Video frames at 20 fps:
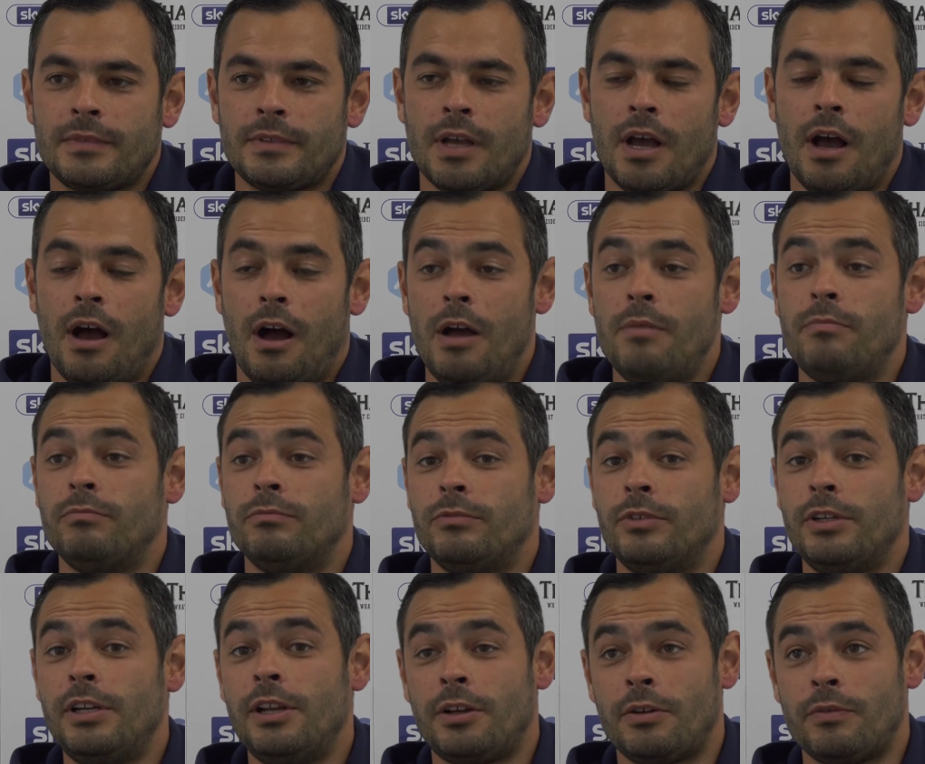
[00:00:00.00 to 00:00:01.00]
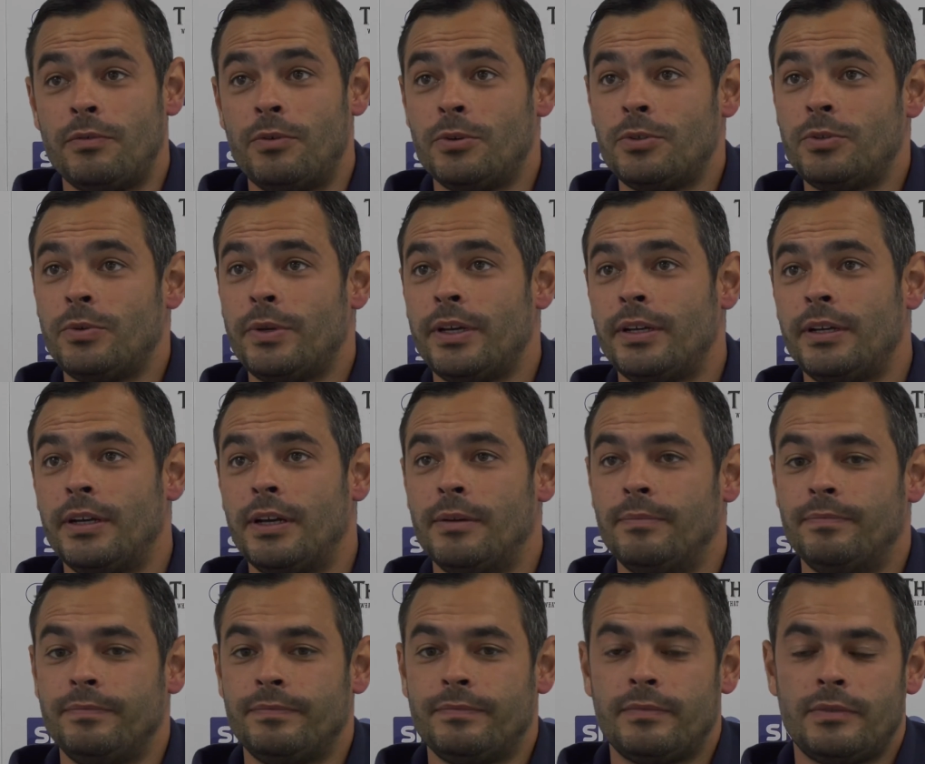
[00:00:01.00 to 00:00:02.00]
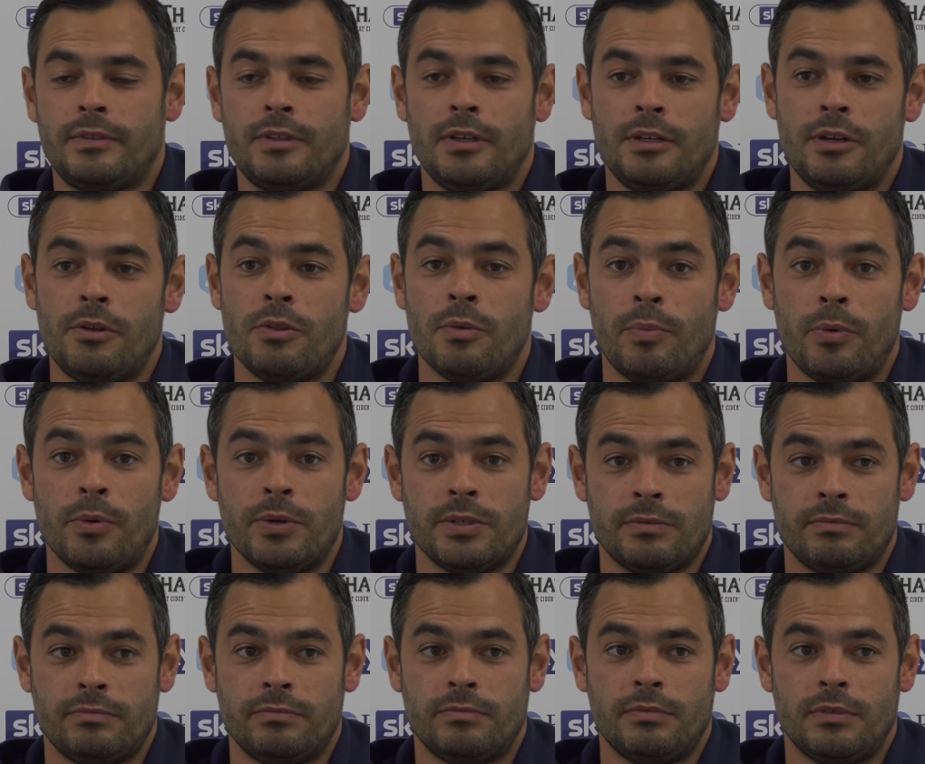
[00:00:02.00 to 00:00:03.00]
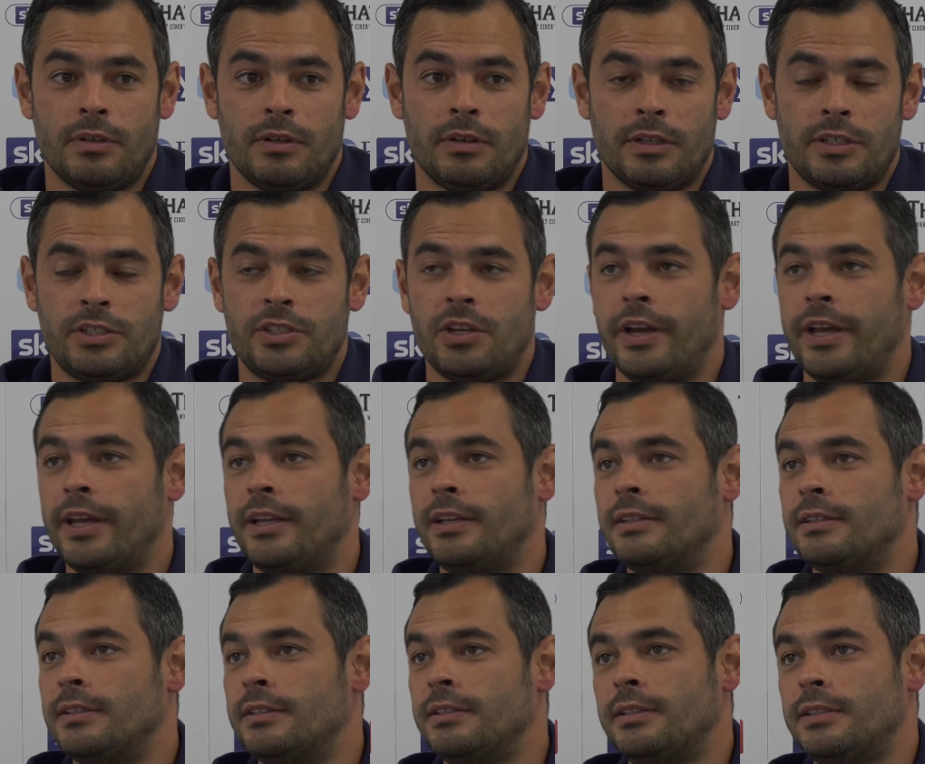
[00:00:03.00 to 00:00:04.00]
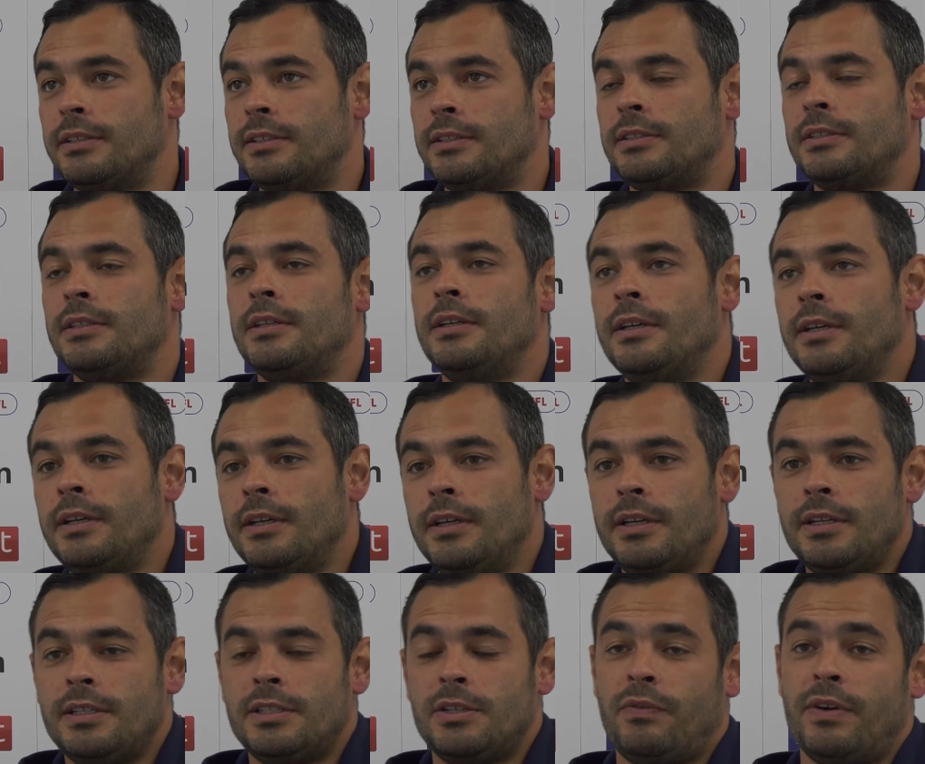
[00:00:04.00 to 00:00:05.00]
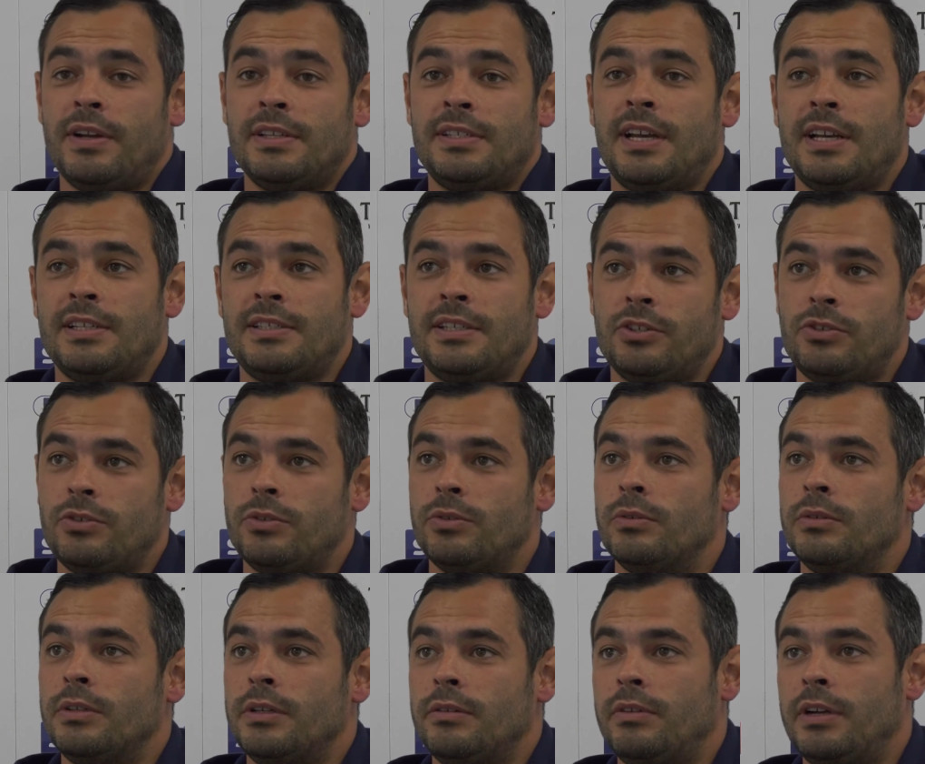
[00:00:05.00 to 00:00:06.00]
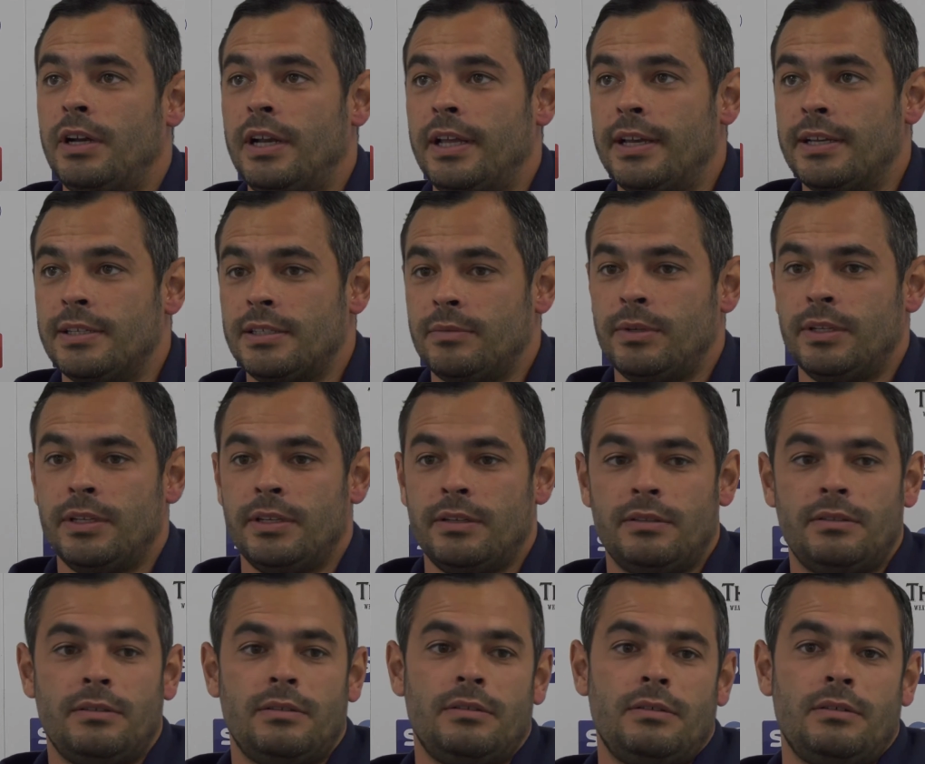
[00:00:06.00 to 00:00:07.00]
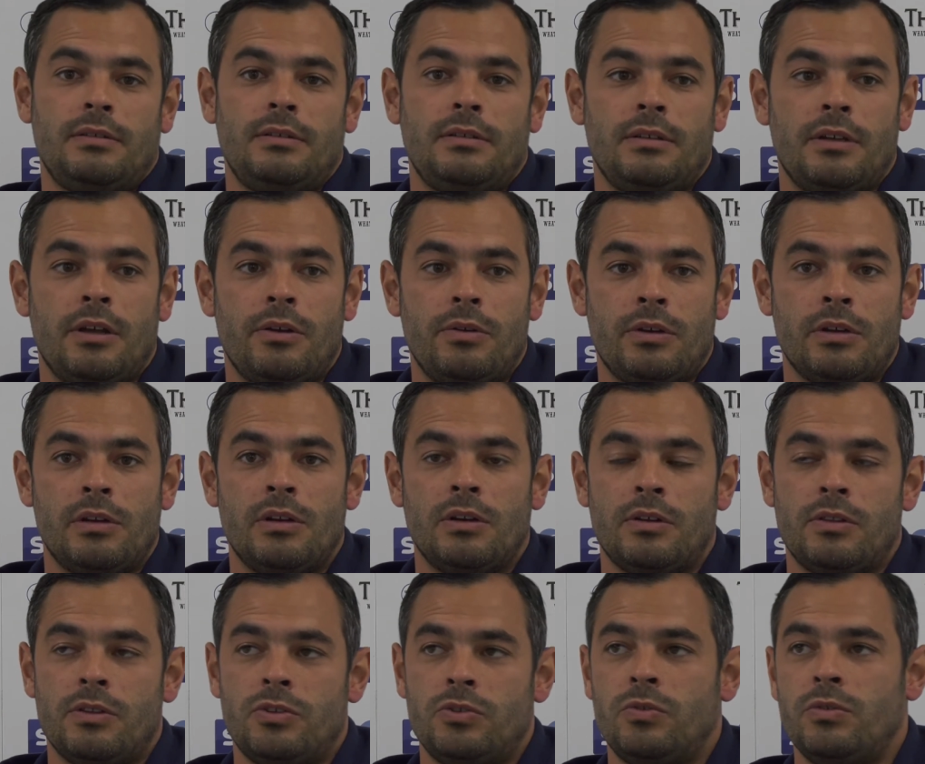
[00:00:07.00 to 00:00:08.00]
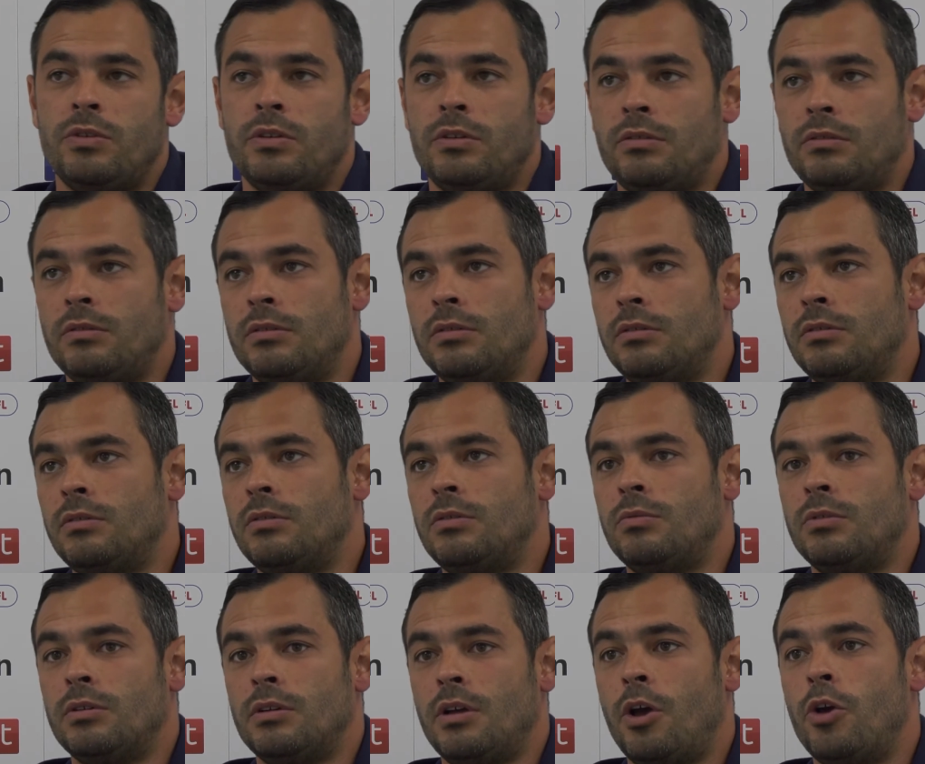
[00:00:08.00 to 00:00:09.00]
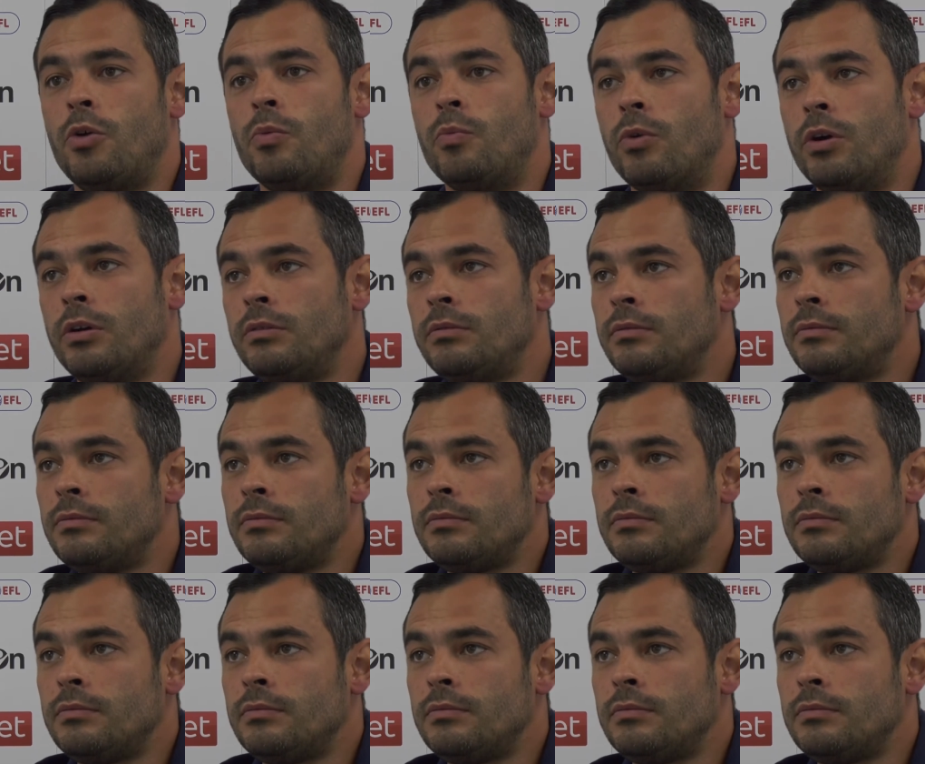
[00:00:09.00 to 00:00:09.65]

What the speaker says: I'm really looking forward to it. I know the boys are excited, and it's a fantastic draw. It really is. I mean, you know, you could look at the draw and you'd want the home one,